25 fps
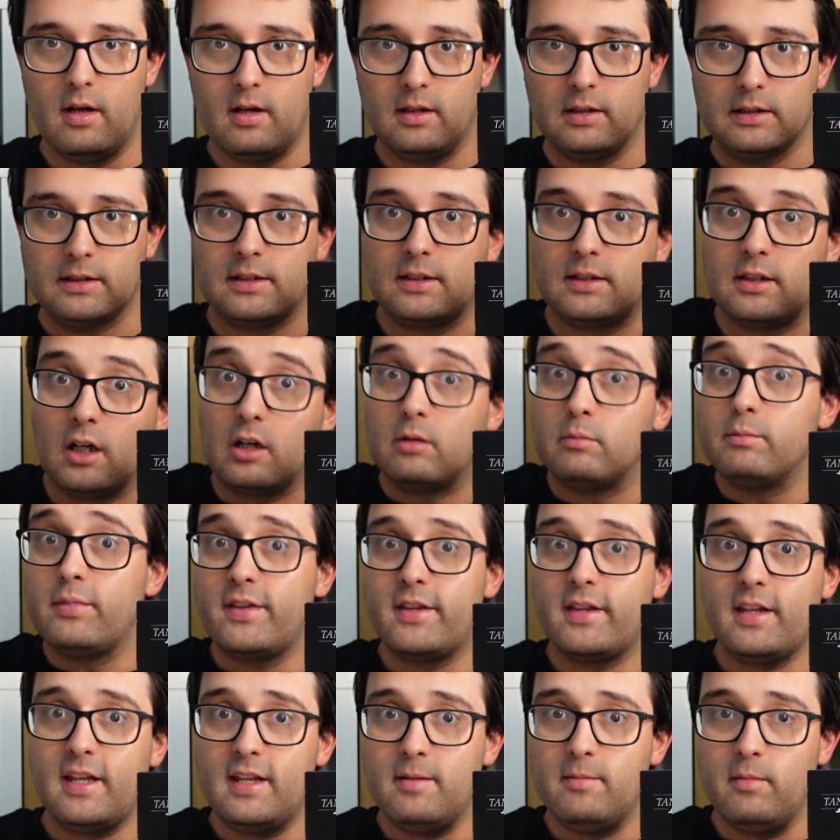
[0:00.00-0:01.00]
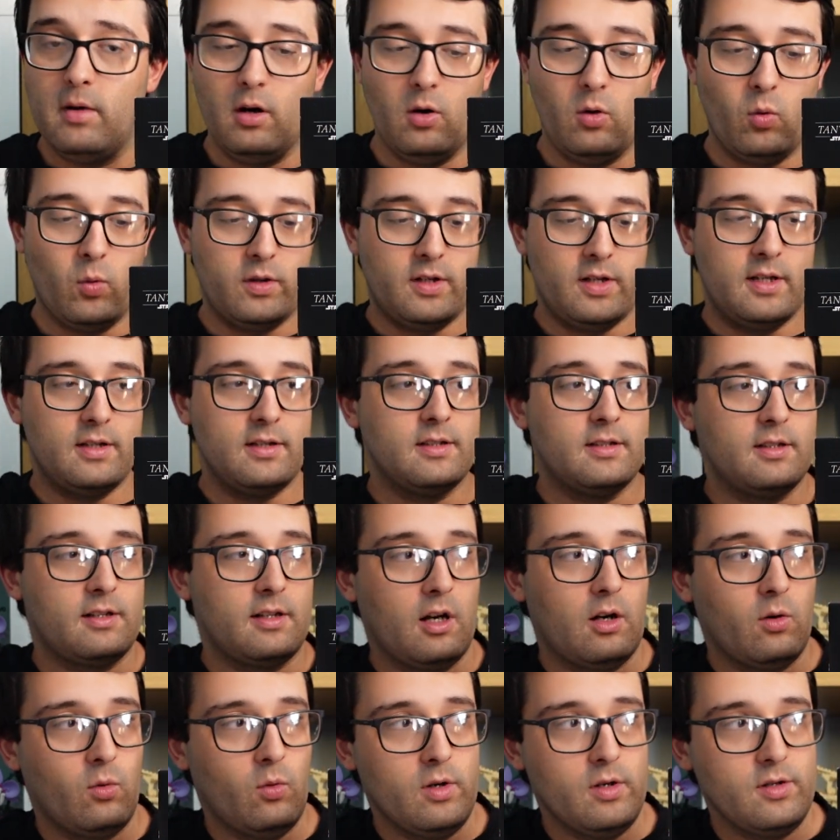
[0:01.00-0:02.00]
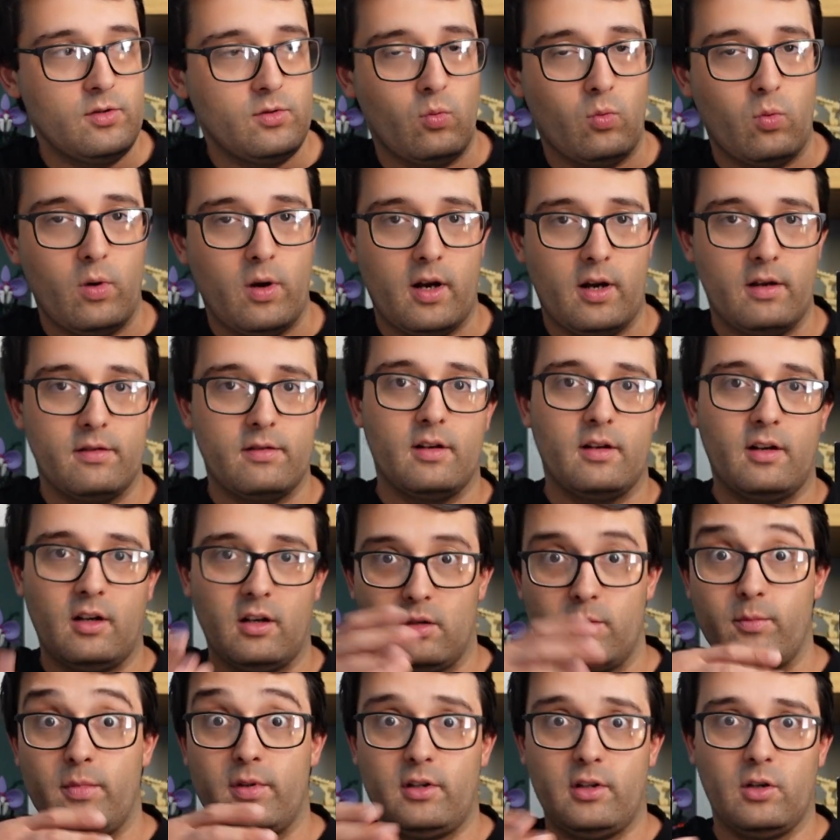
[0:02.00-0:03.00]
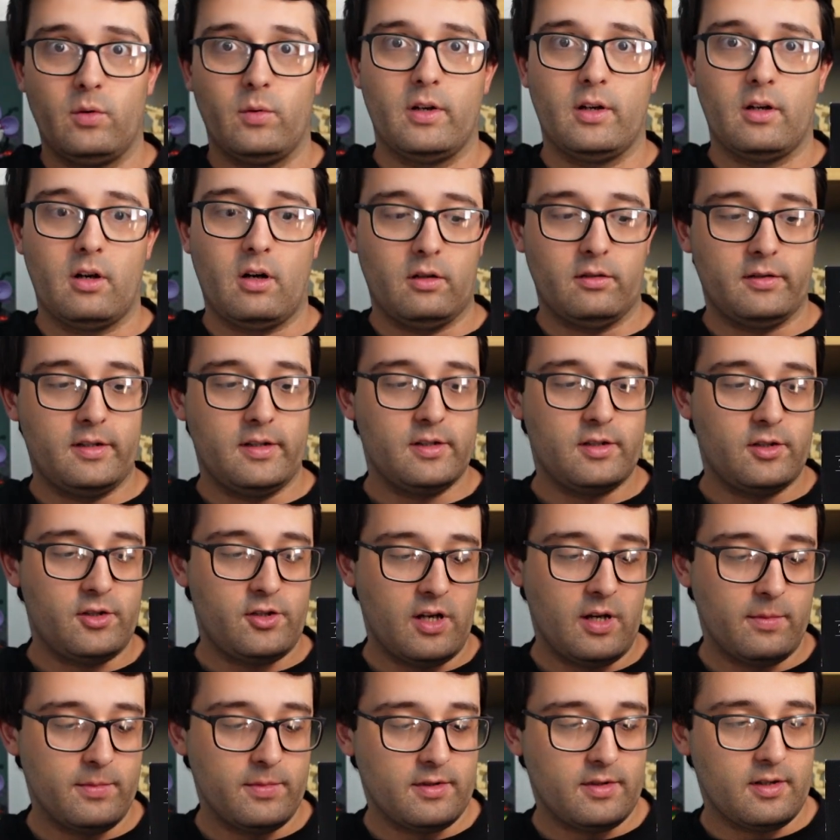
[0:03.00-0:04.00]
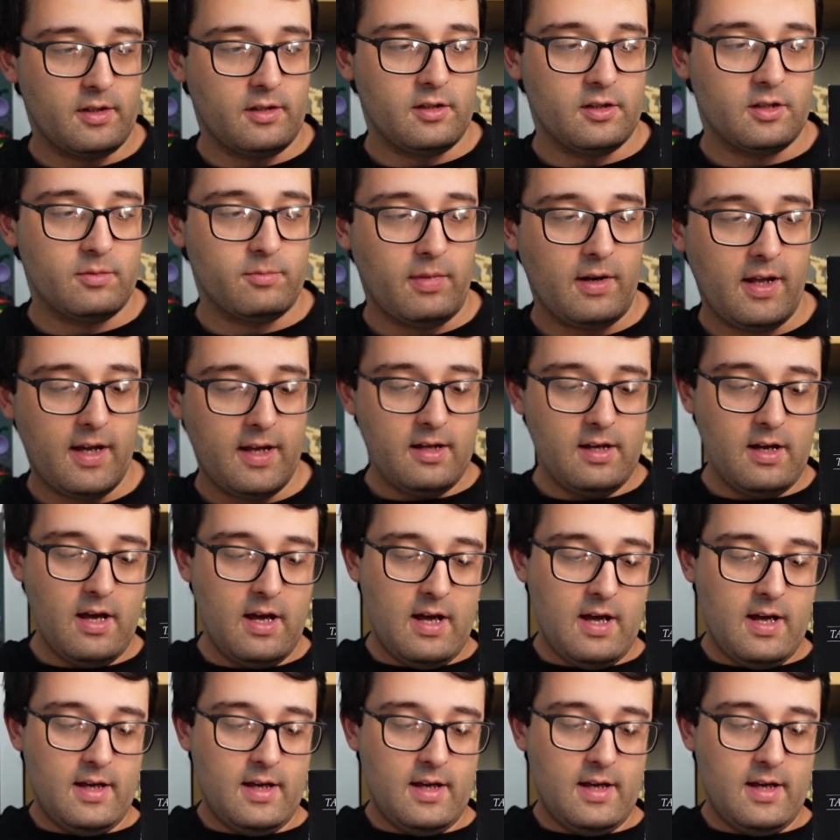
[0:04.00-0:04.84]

sub-theme within Star Wars, where they're going to be doing all these ships to display,